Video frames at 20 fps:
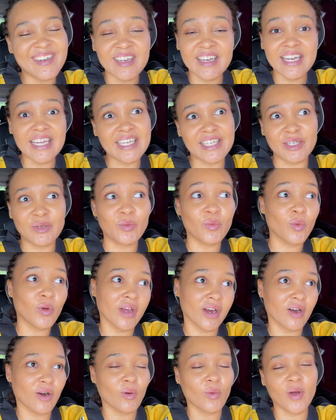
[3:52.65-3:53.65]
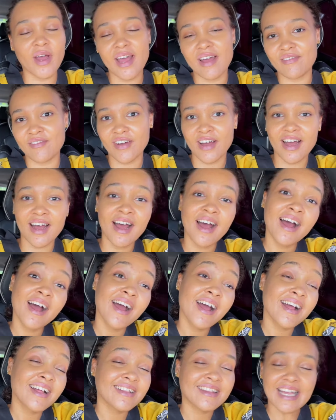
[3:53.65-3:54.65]
Lady, girl, whatever.
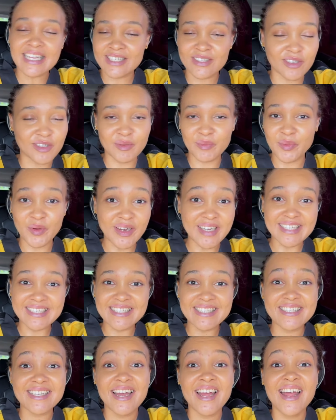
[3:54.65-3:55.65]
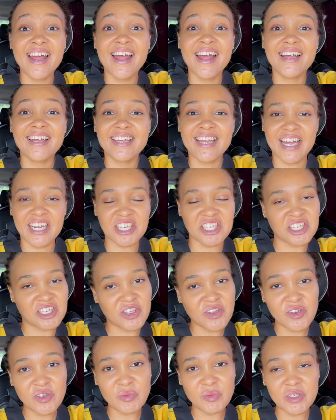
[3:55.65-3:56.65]
That's not the point. Yeah, she
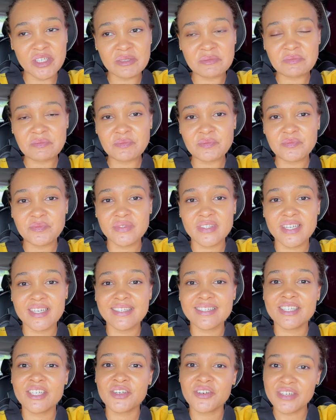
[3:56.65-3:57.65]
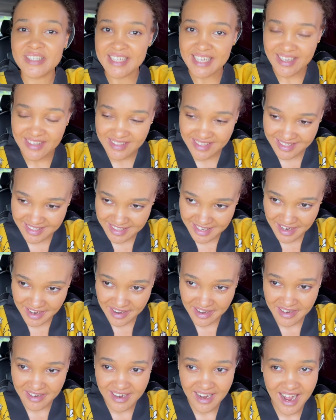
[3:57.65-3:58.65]
told me 3,000
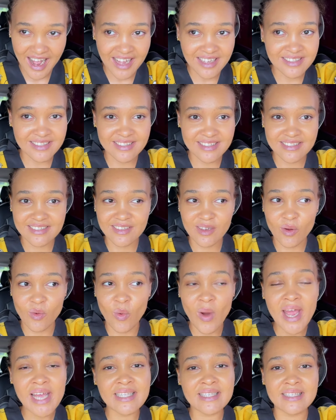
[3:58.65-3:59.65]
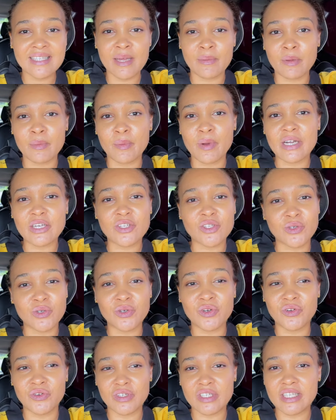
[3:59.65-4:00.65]
naira. And why is it that people are so
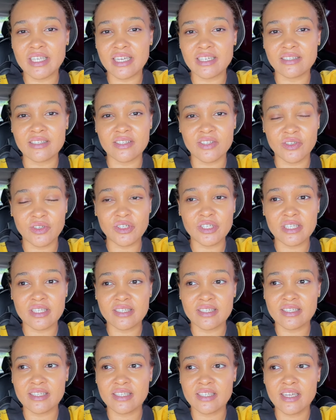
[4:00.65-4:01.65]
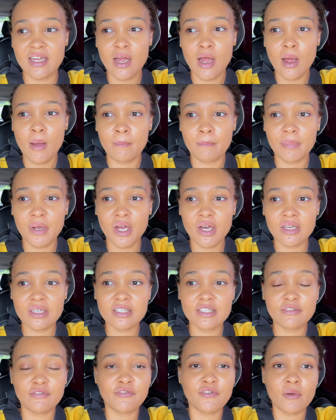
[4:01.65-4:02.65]
greedy and dishonest?
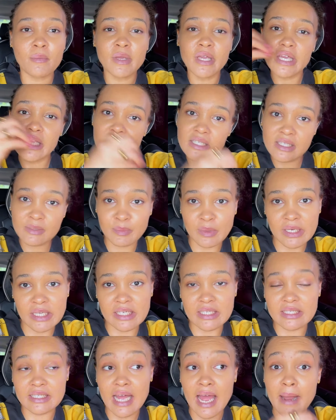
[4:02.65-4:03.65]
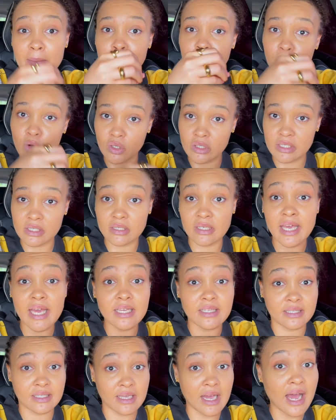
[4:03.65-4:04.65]
Because from his place, I bought,
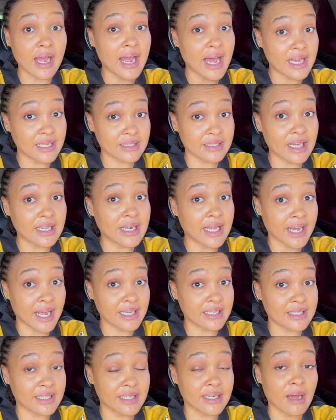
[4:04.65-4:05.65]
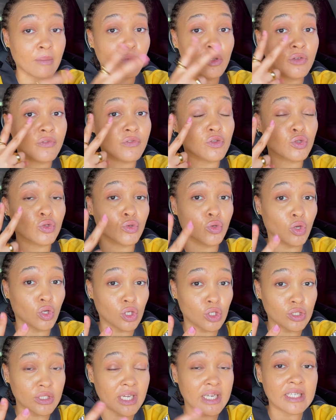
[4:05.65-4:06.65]
like I said, I'm for two
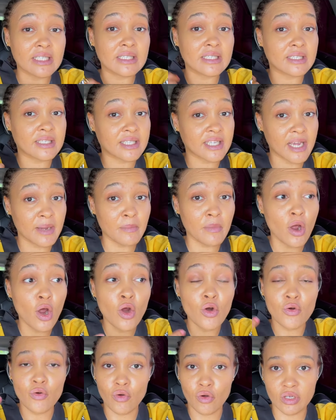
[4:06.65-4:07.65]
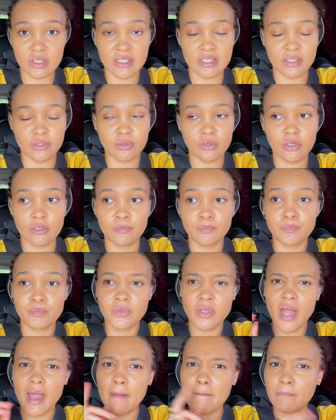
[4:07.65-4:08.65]
colors and it's the same raw silk.
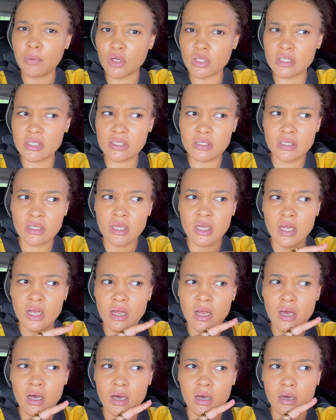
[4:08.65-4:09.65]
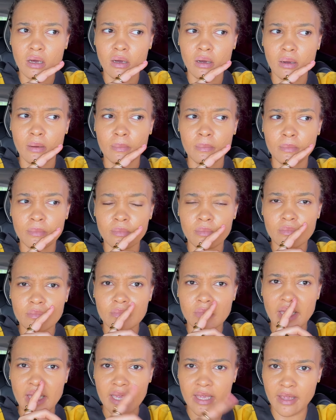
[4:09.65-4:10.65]
I bought a
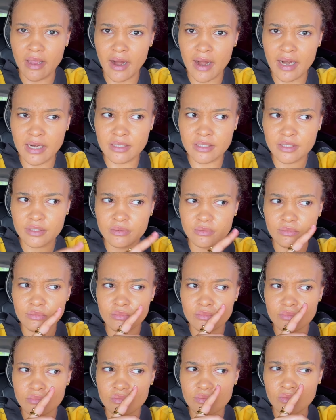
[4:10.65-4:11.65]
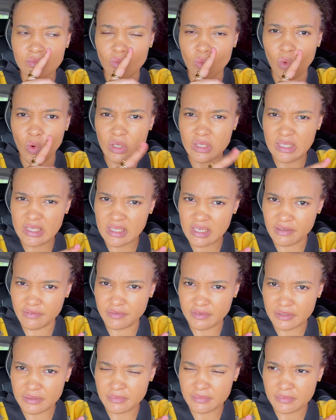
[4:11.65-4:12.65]
yard
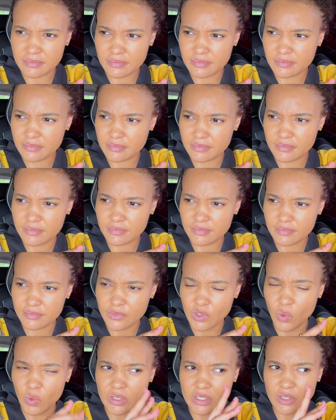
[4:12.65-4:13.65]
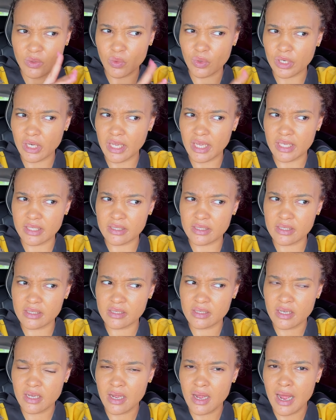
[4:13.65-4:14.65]
1.7, or was it
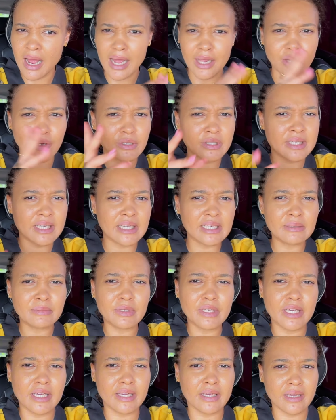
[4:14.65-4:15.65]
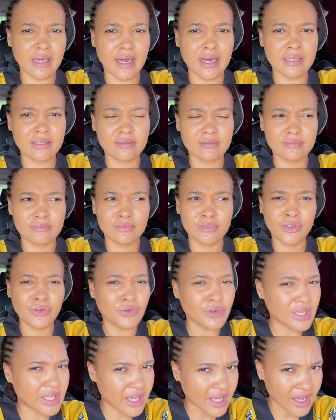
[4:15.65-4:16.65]
1.8? And you're telling me a yard
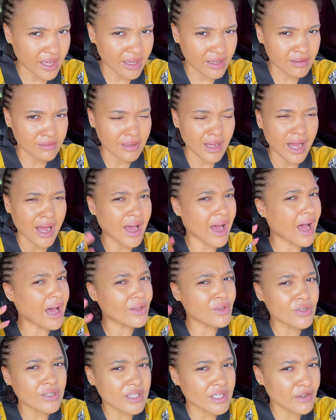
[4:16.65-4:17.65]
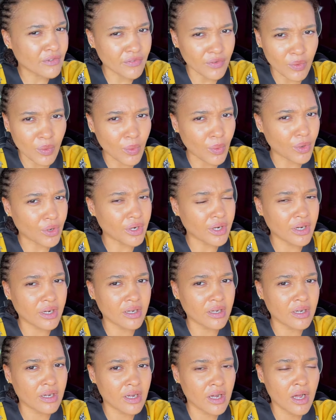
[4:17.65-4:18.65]
3k. How does it even
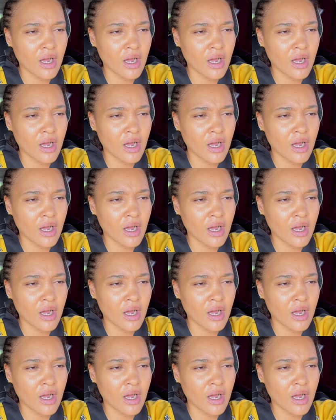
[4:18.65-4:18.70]
work?